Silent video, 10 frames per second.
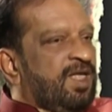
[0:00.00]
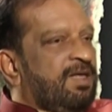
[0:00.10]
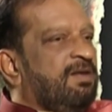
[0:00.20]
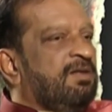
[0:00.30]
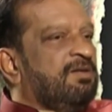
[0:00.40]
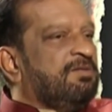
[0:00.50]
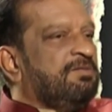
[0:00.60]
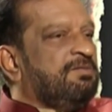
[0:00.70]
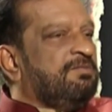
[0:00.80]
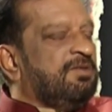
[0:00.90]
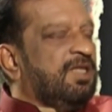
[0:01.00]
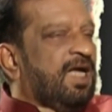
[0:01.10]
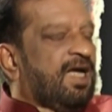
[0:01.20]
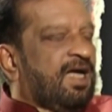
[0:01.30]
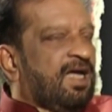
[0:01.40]

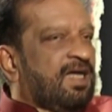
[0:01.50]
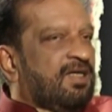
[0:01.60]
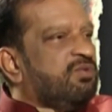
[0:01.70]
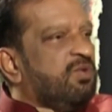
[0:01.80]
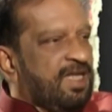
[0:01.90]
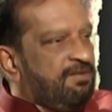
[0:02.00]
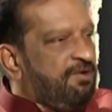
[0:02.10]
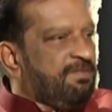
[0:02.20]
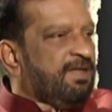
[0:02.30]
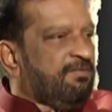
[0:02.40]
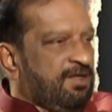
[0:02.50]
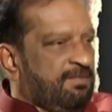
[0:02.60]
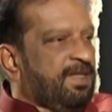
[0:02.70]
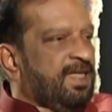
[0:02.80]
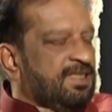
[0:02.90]
who came for one of
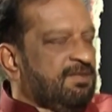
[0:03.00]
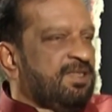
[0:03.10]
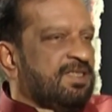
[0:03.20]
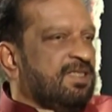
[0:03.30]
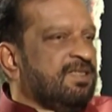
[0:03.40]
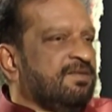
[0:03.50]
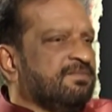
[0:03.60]
my exhibitions.